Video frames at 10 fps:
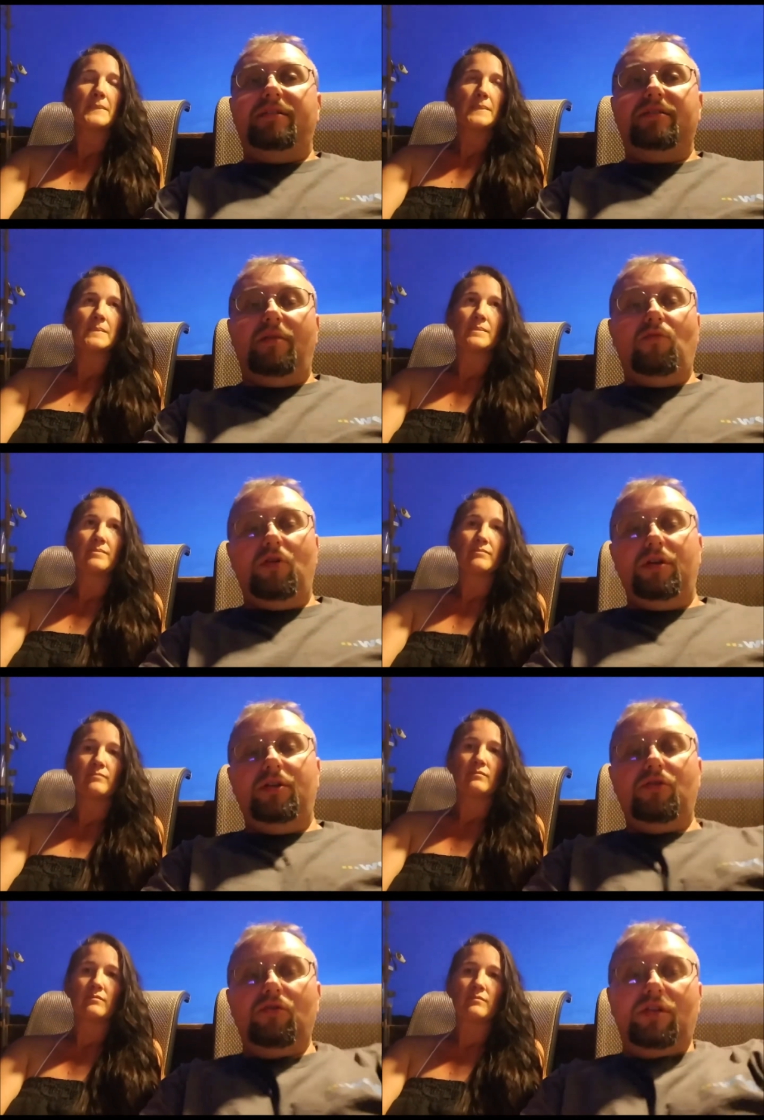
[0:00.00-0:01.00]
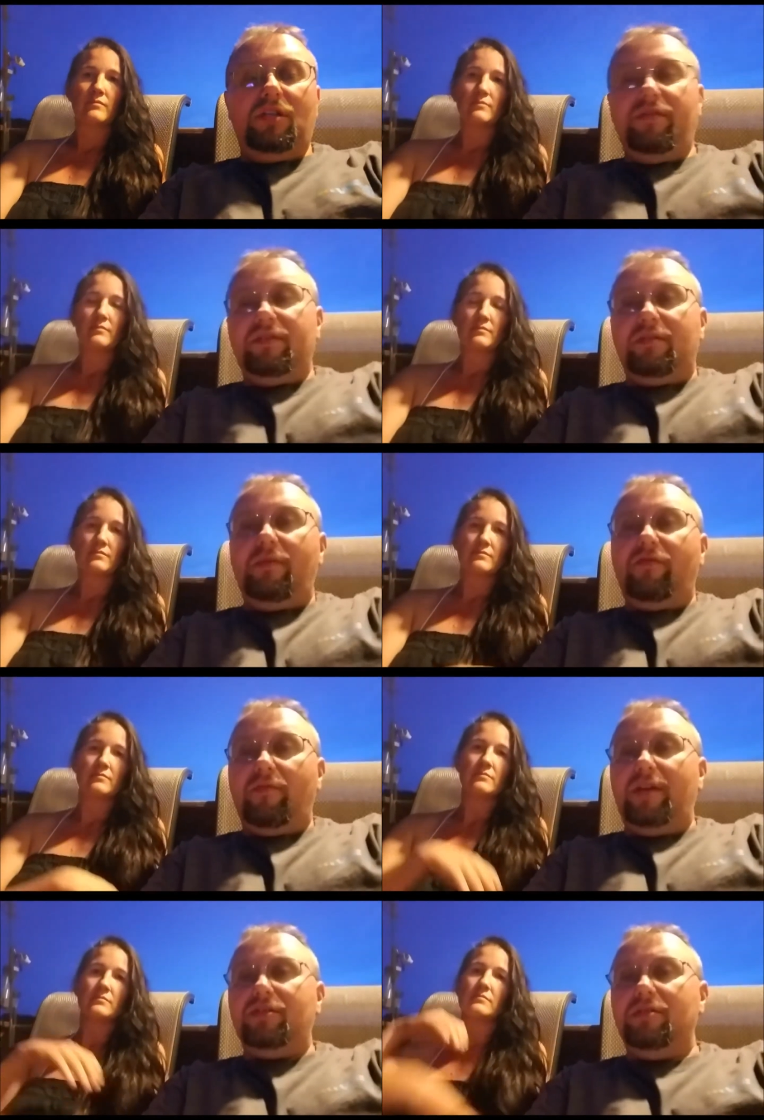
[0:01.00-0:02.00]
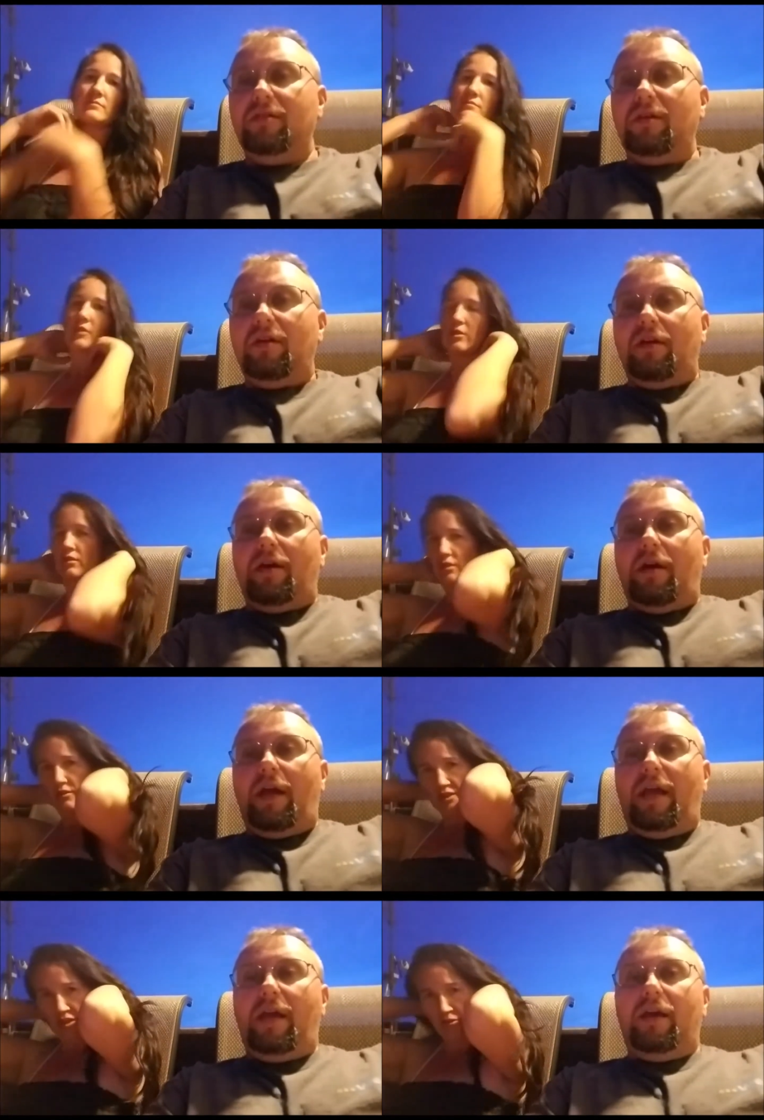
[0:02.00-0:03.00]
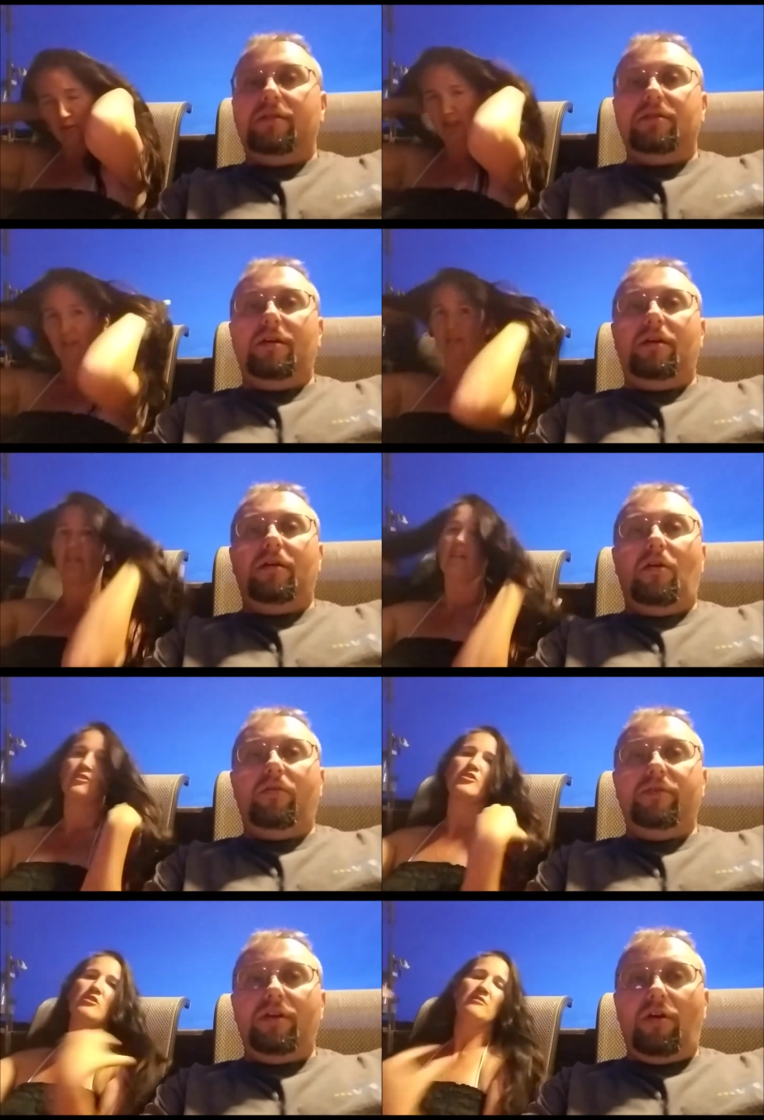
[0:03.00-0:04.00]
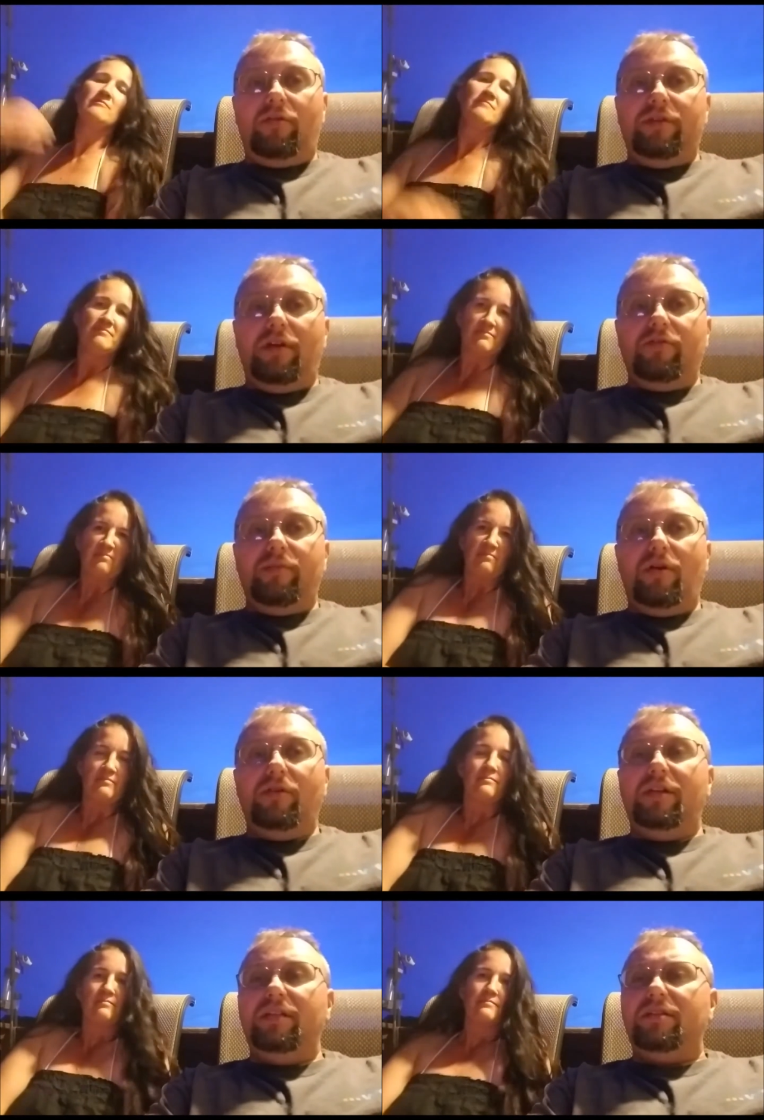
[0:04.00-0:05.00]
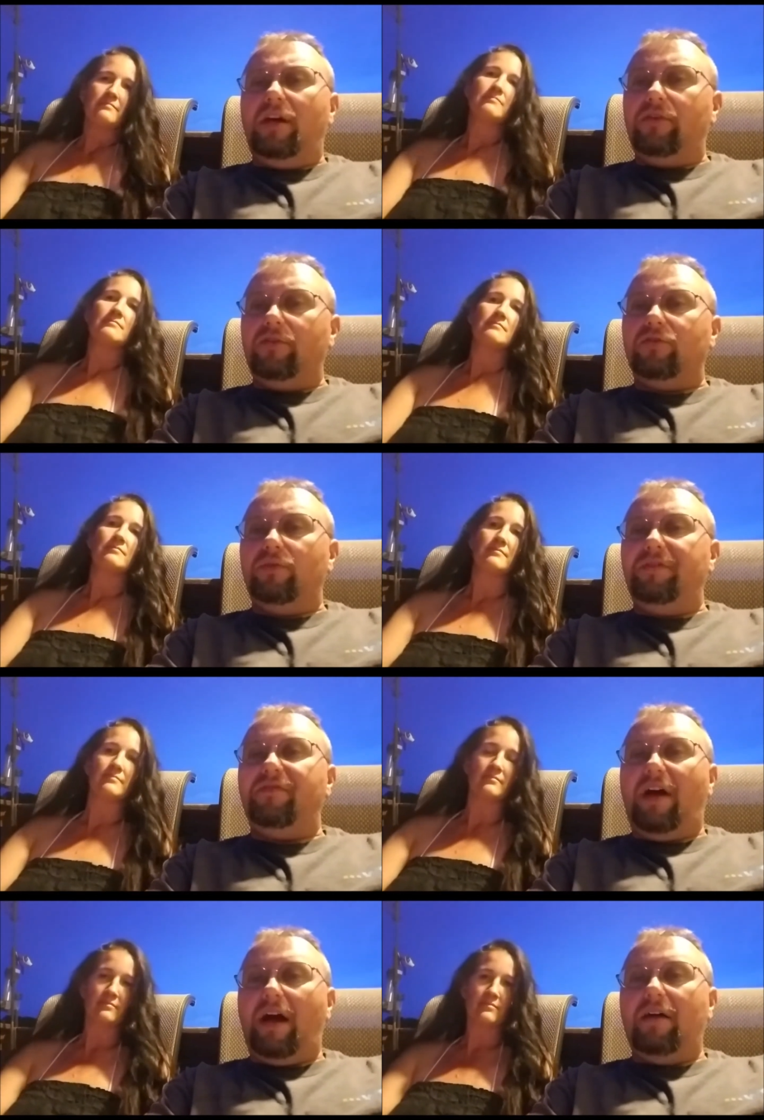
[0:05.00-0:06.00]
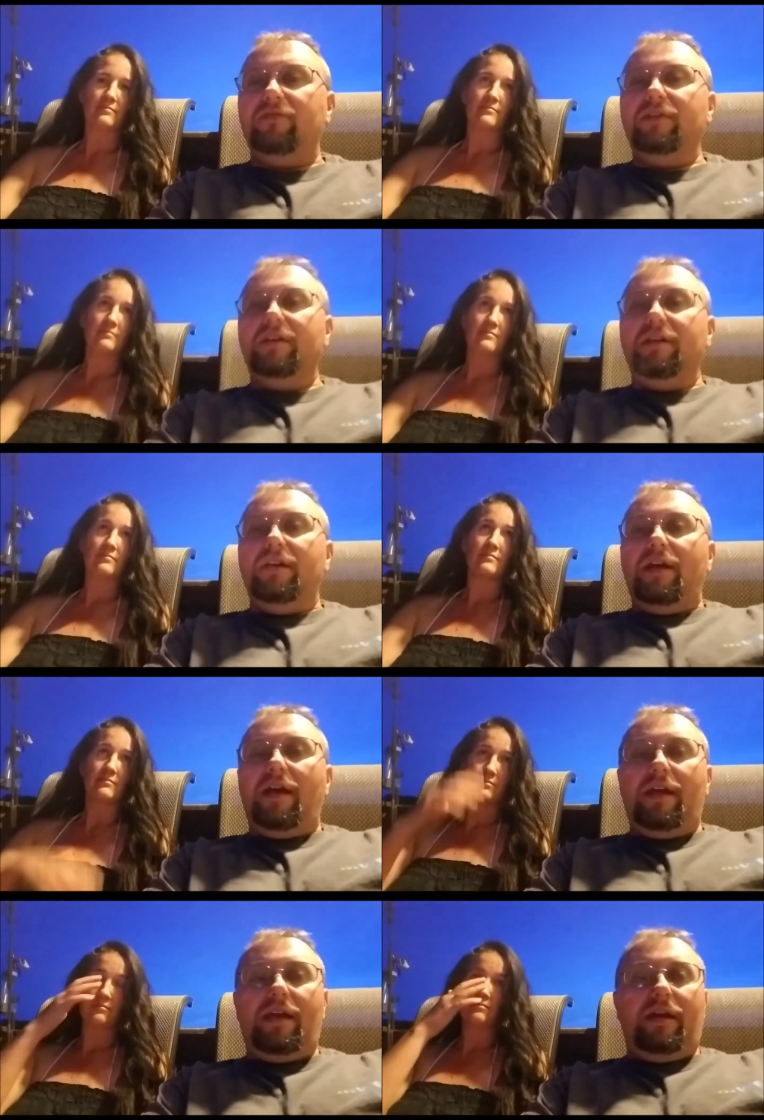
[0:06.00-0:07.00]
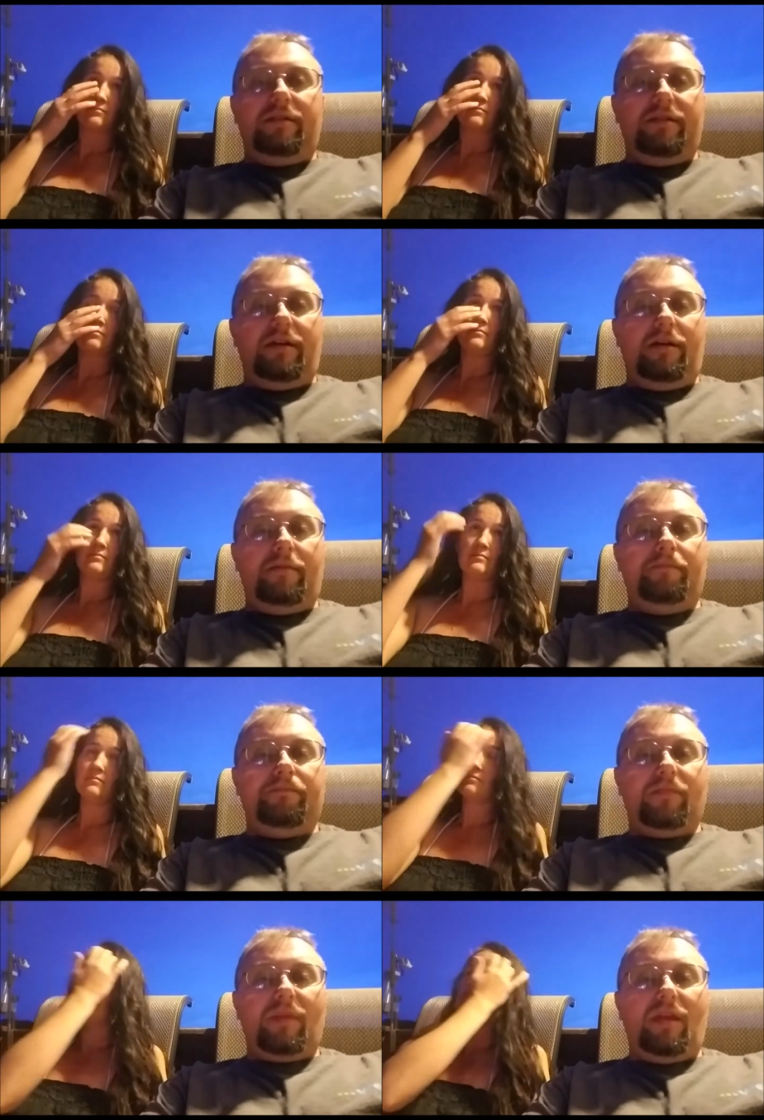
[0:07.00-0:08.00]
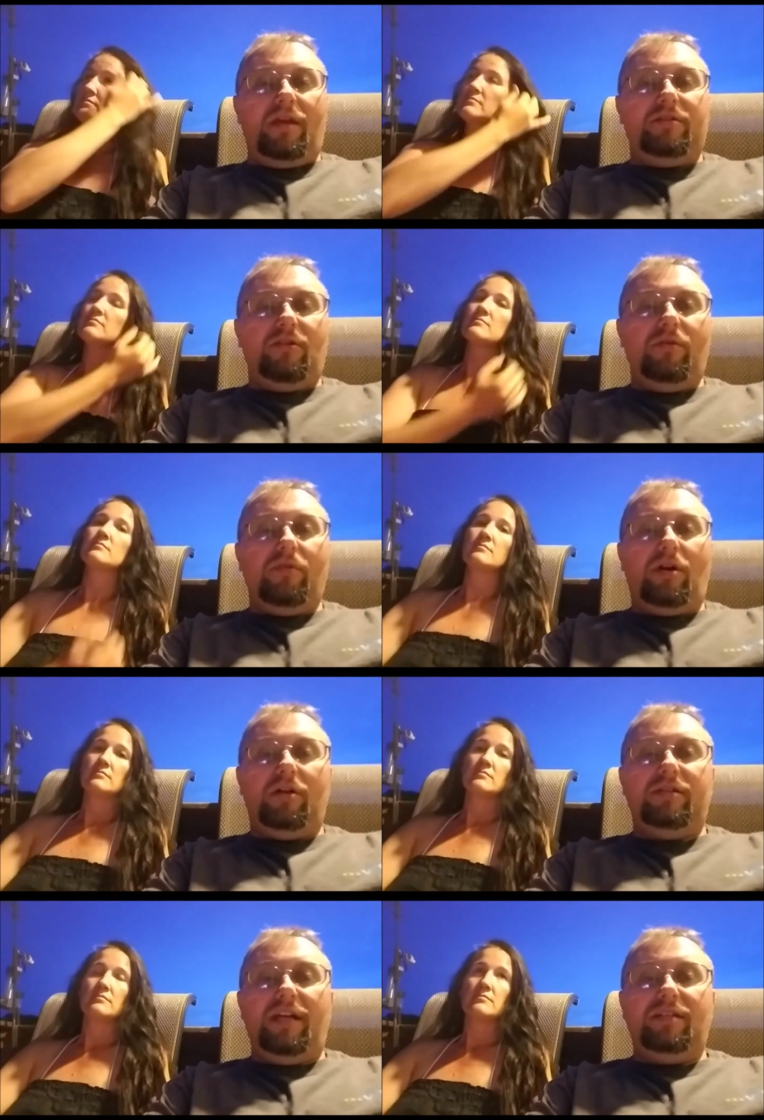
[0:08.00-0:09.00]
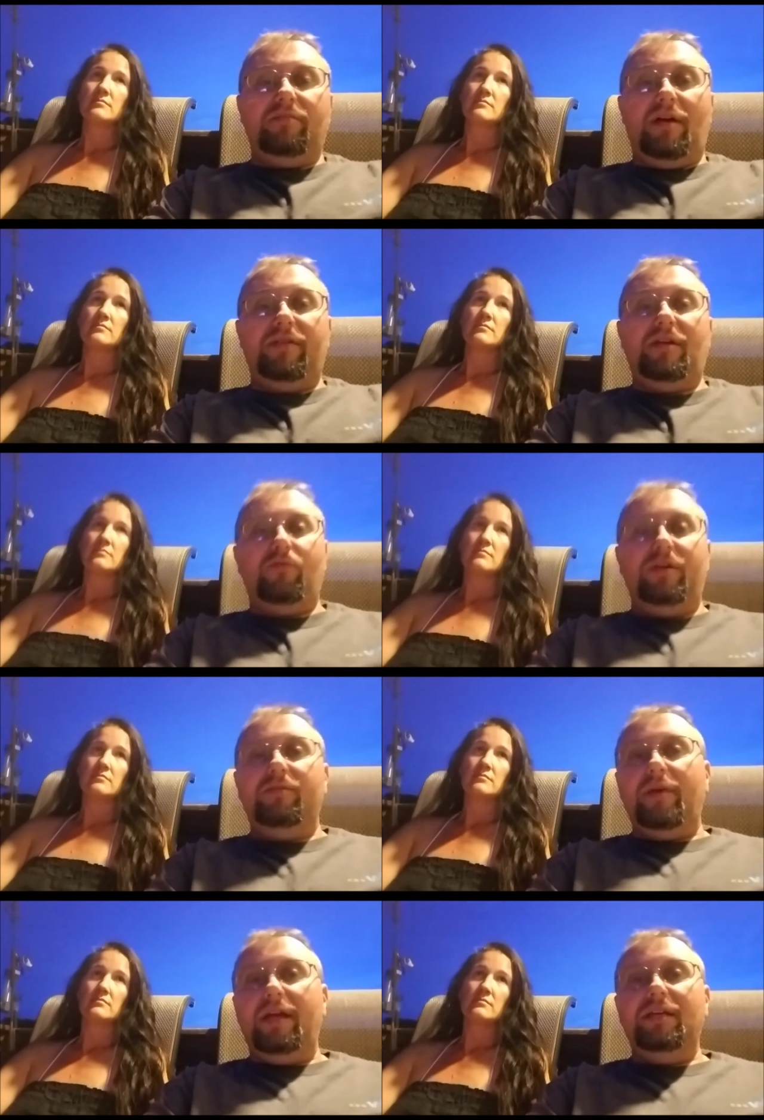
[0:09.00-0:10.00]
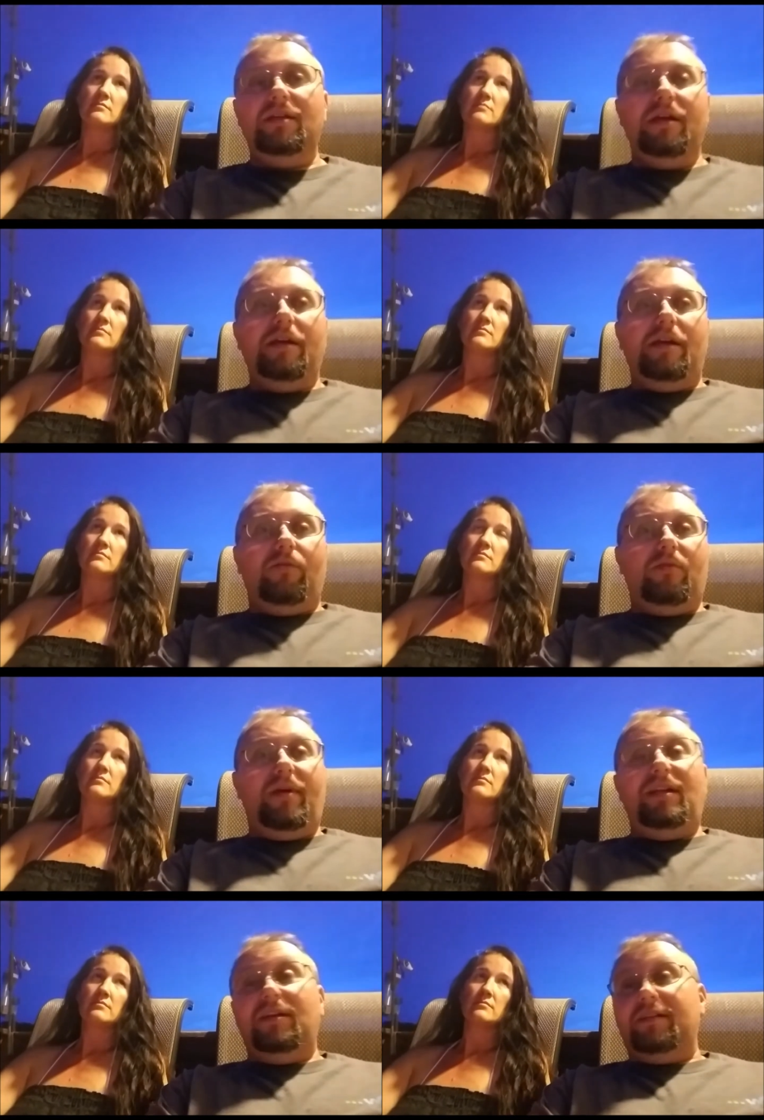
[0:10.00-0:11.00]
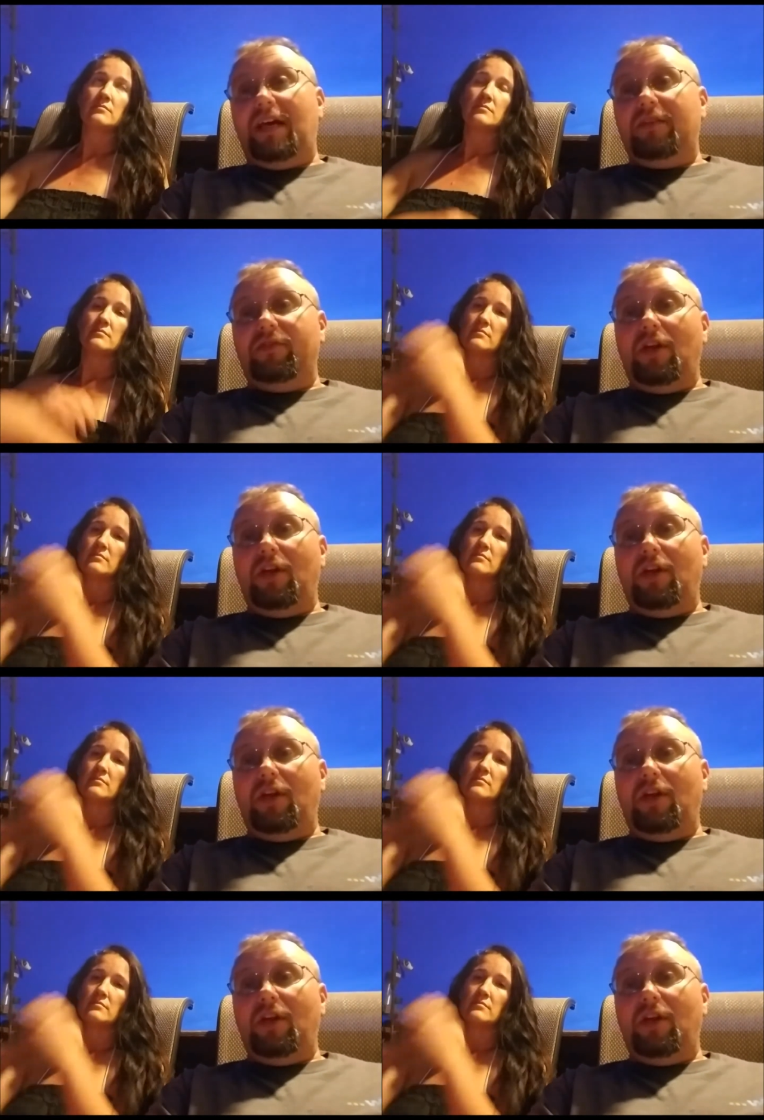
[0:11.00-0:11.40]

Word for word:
Speaker 1: someone who could give us some information on and uh, on the on the other boat, and it's a Hunter twenty-five, and um, and so we were contacted by them, and we made we made a kind of